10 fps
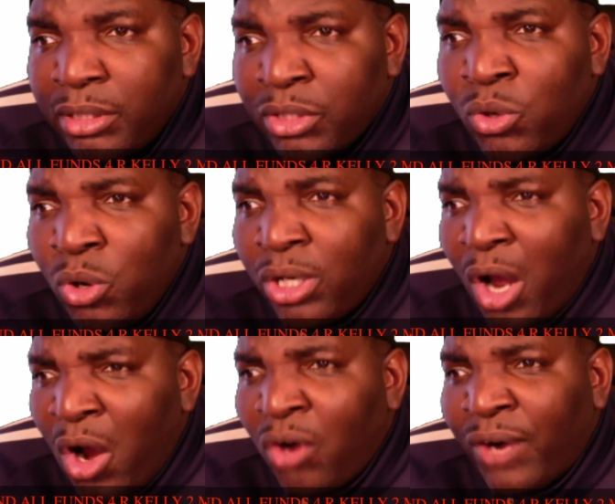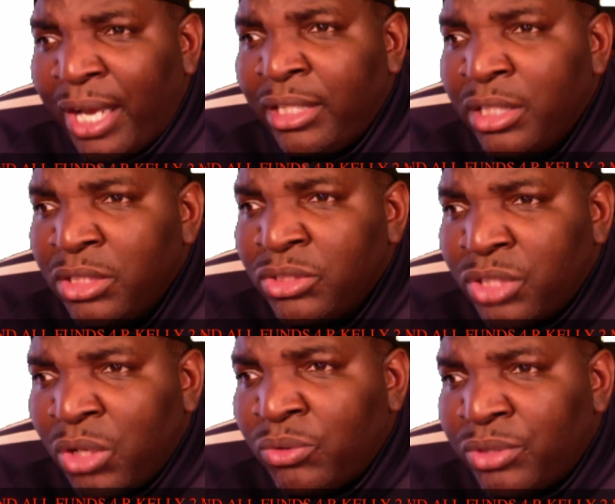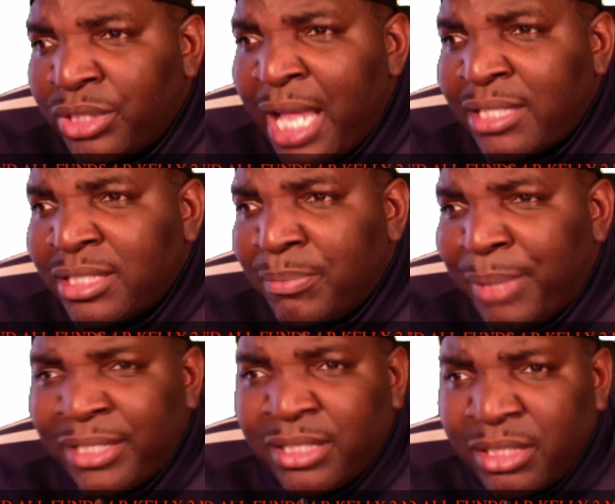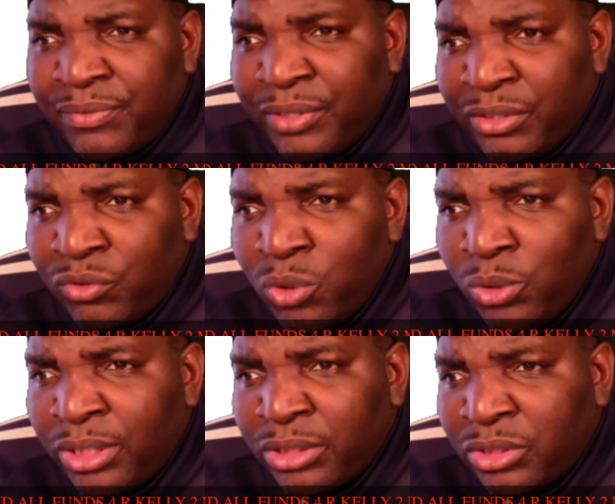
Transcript: The court, all right, so that's the basis for the rulings,